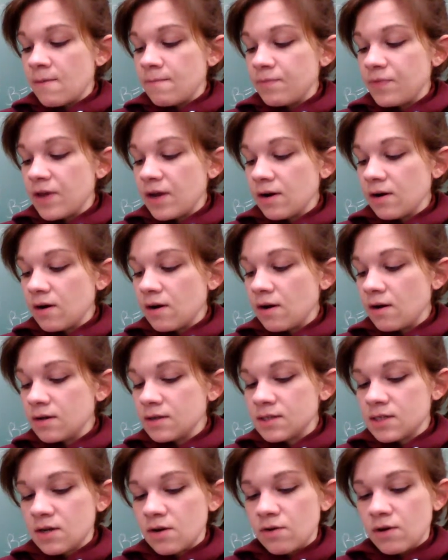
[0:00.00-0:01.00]
They are
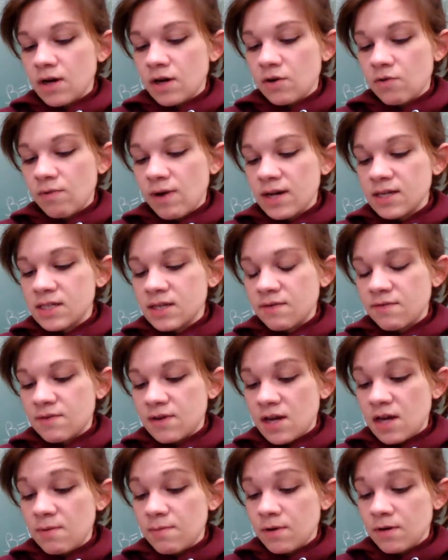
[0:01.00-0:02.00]
also aggressive
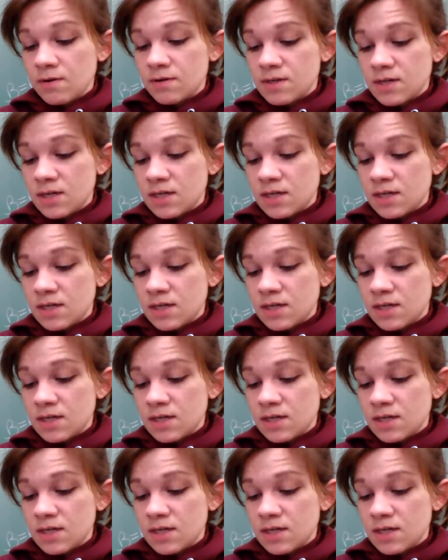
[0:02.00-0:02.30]
neighbors